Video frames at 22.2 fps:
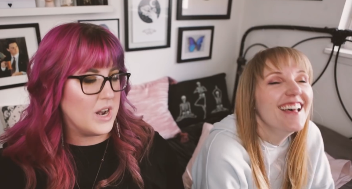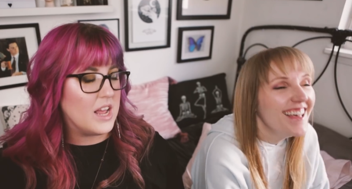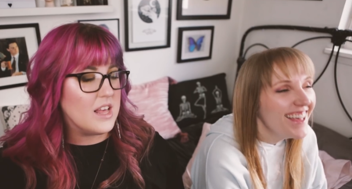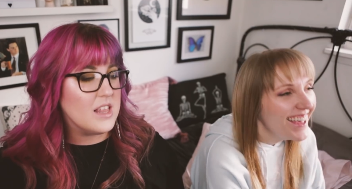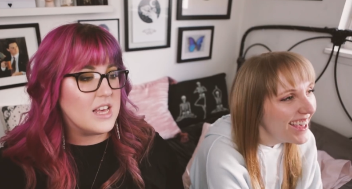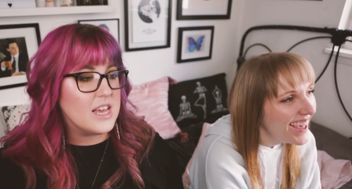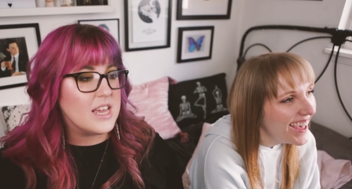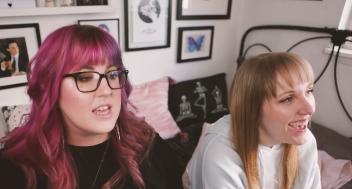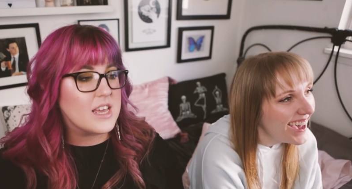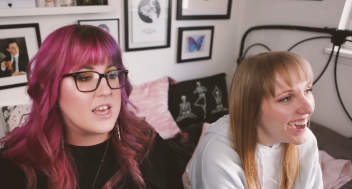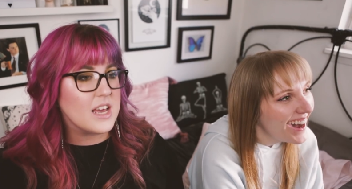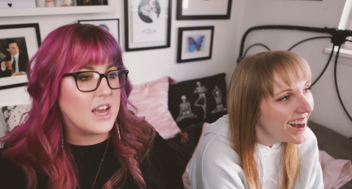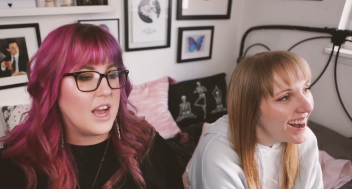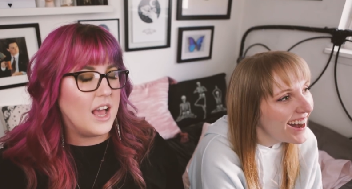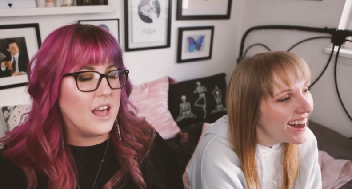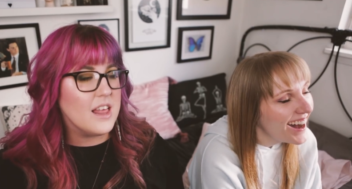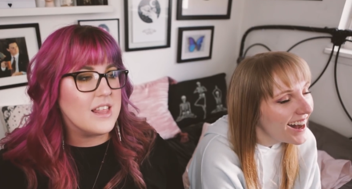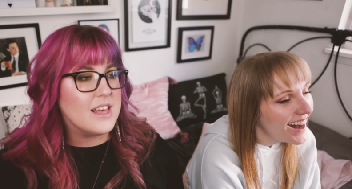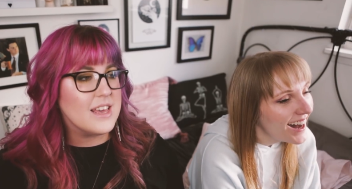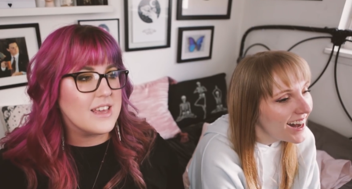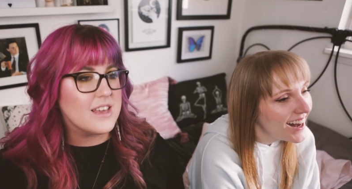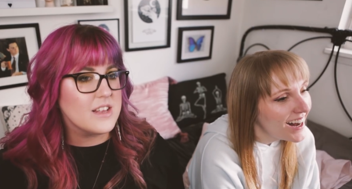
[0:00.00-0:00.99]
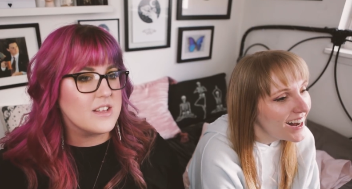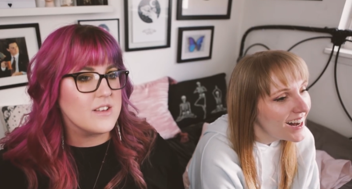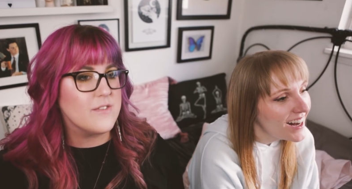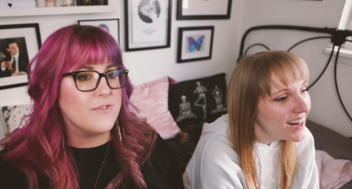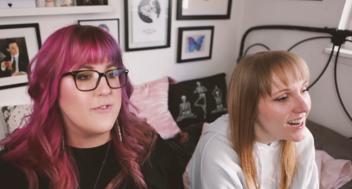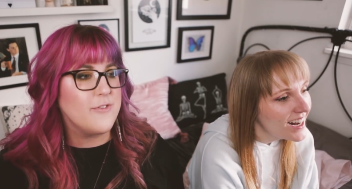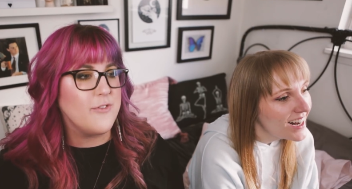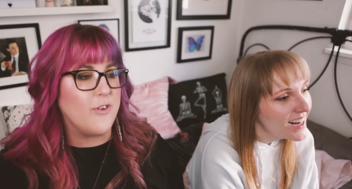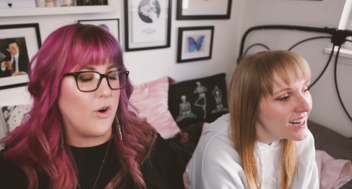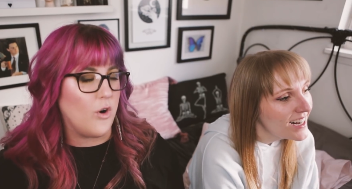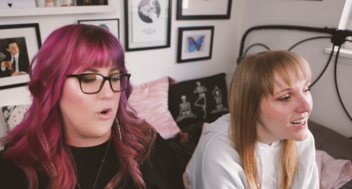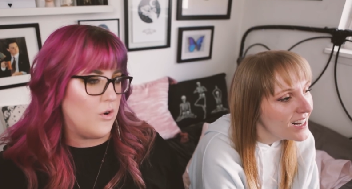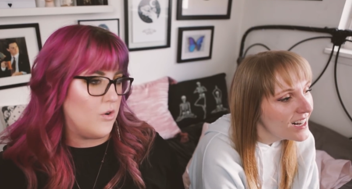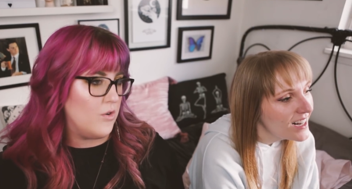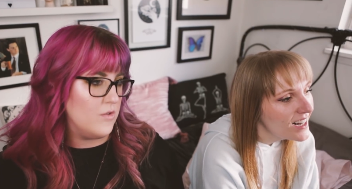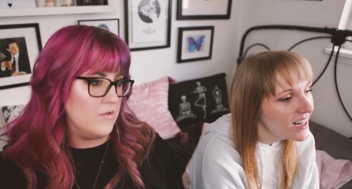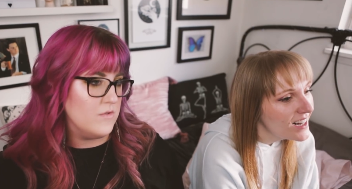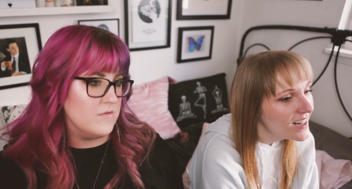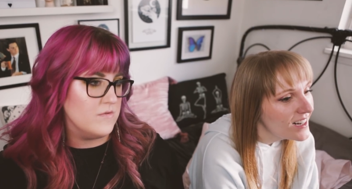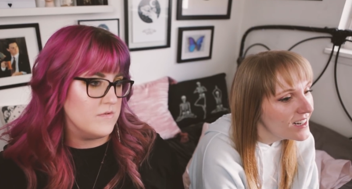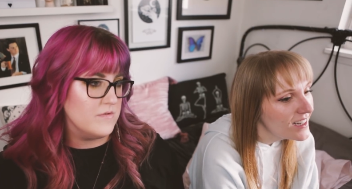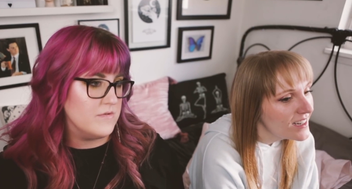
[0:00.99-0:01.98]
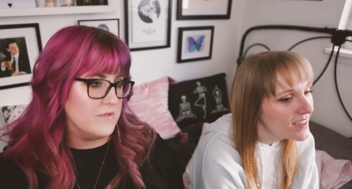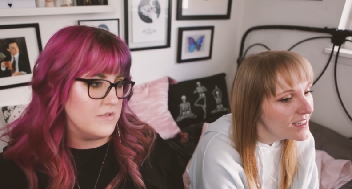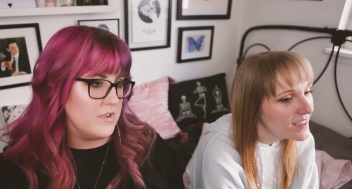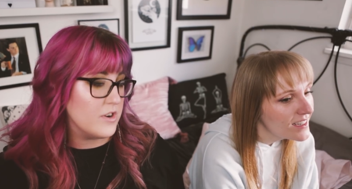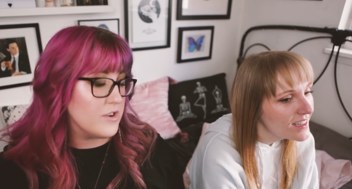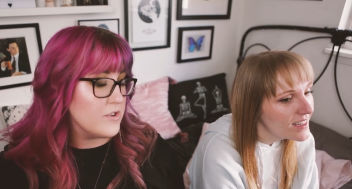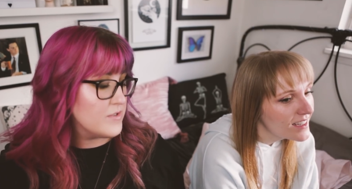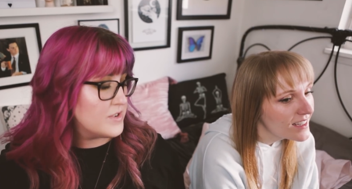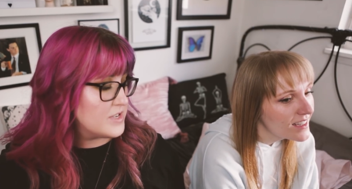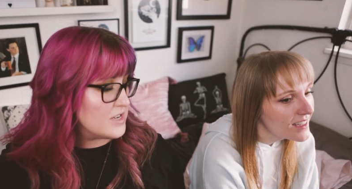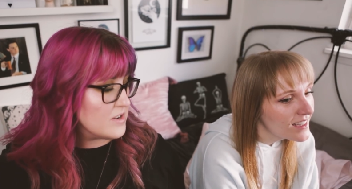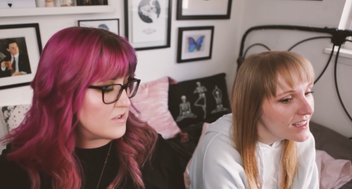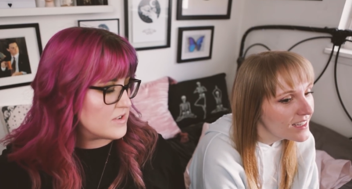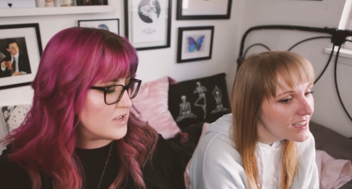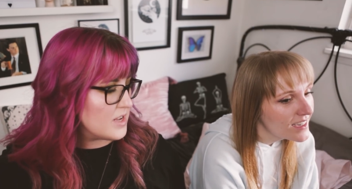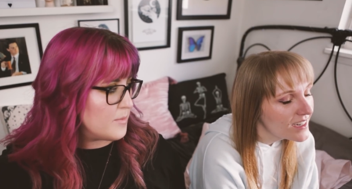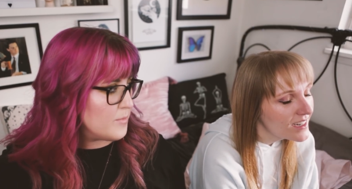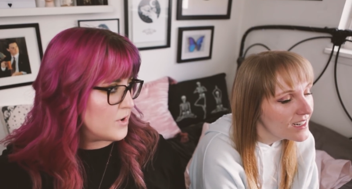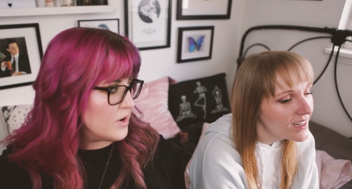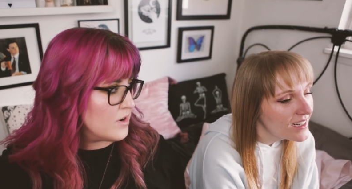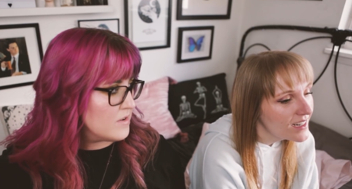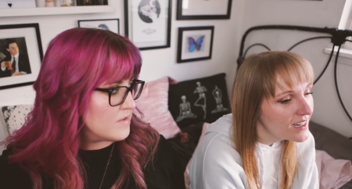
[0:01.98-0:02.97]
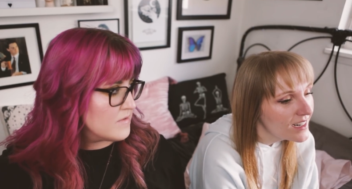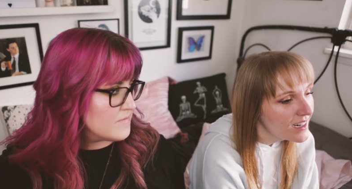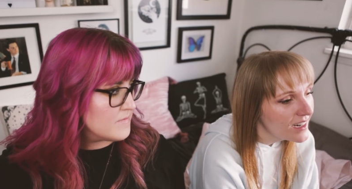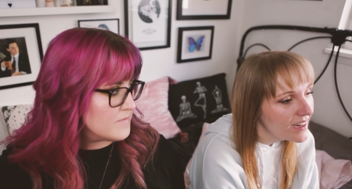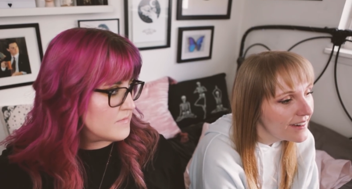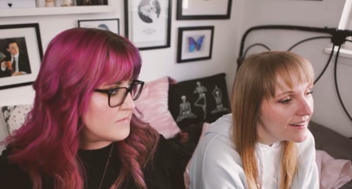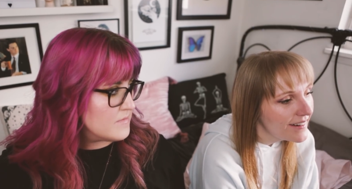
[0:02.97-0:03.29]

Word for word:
Speaker 1: But I like I like fall. Are you still summer?